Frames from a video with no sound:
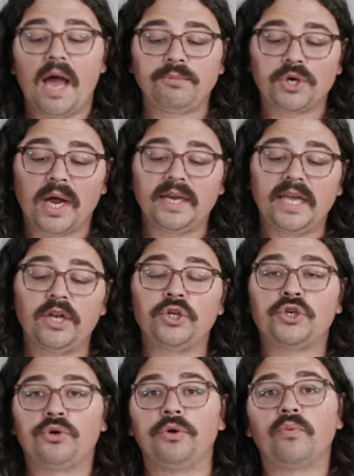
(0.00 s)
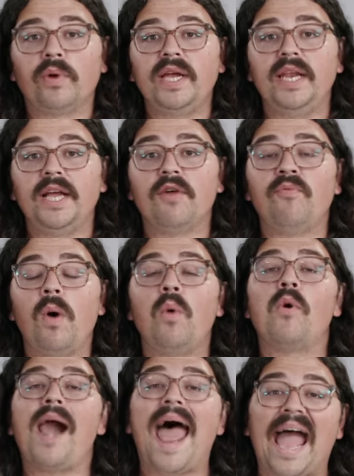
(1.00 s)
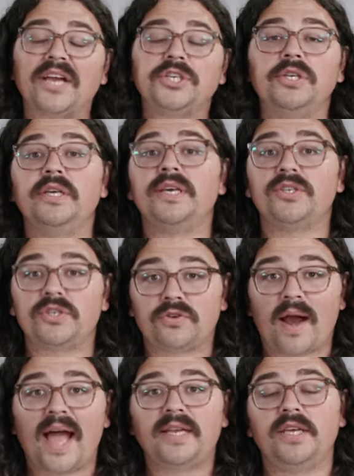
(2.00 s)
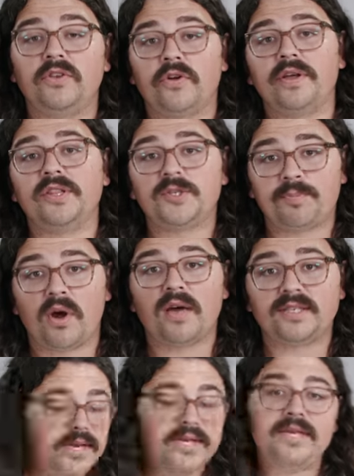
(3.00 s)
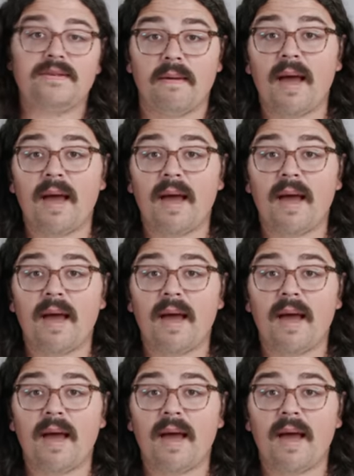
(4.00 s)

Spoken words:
I'm trying to get a true reading of what we're actually extracting during this process.